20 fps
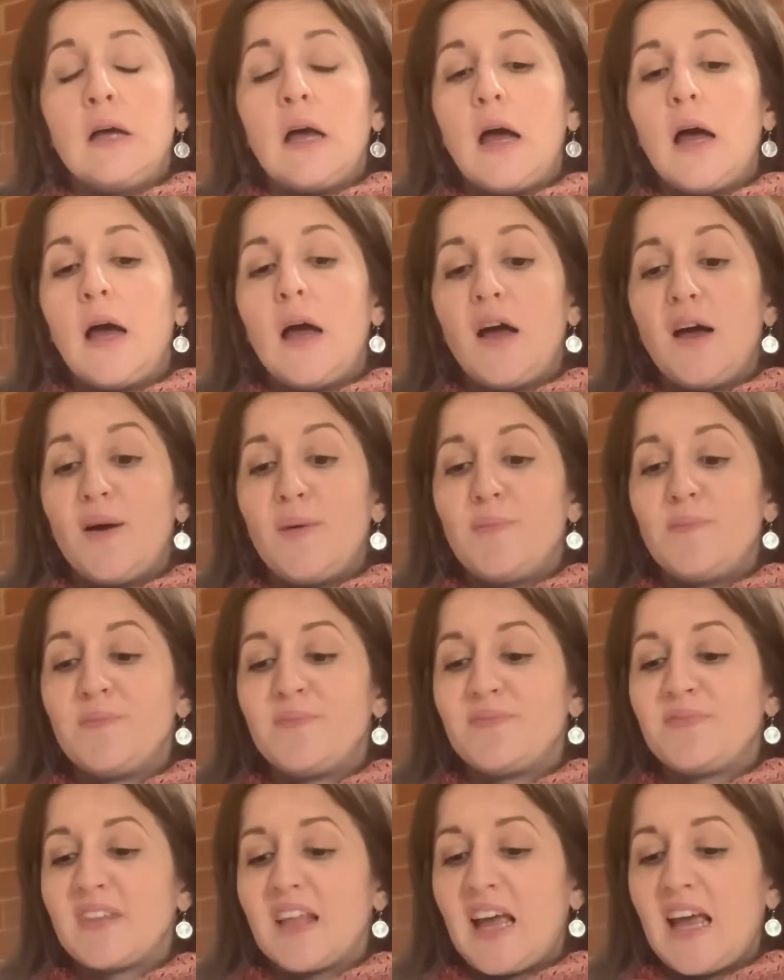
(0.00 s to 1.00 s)

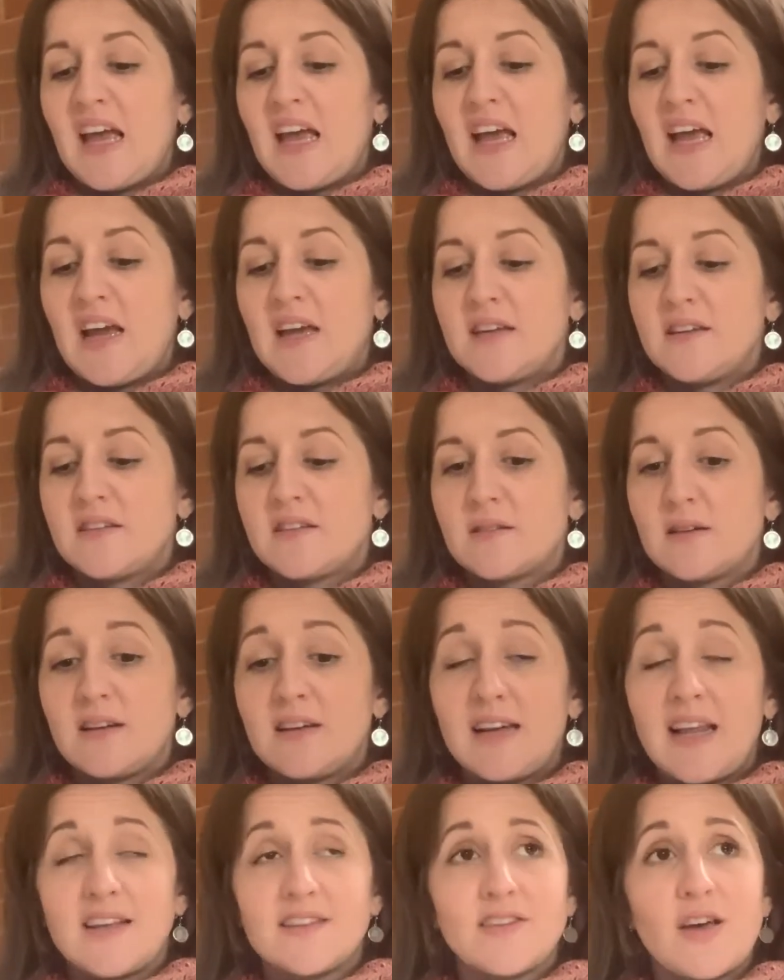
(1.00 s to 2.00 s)
and
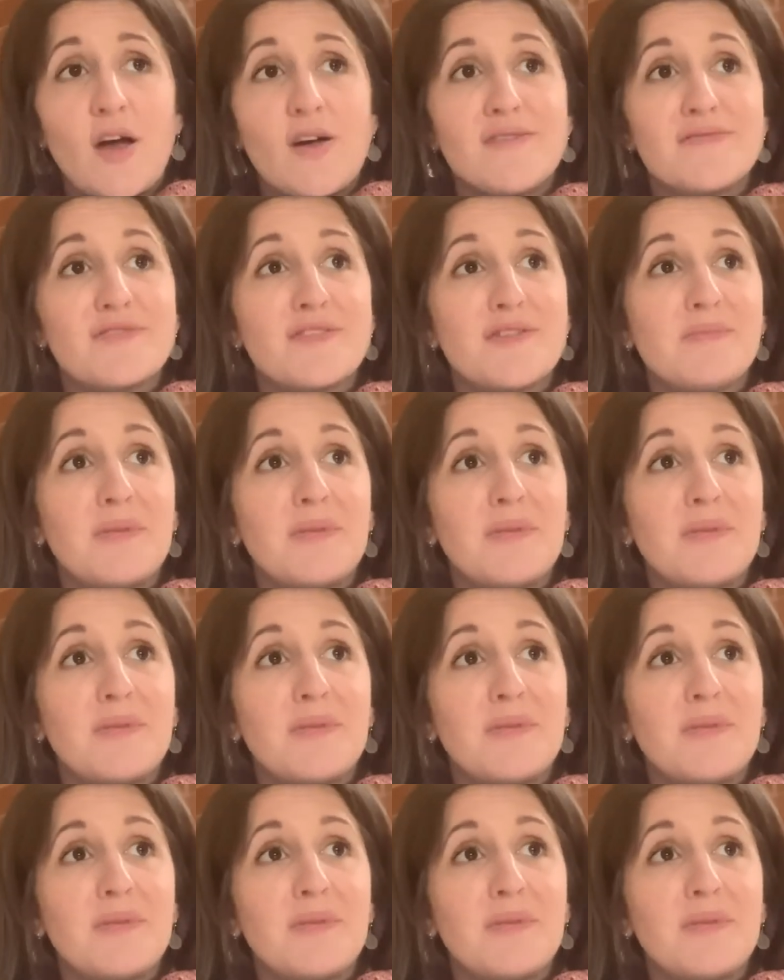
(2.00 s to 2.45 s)
let's hope for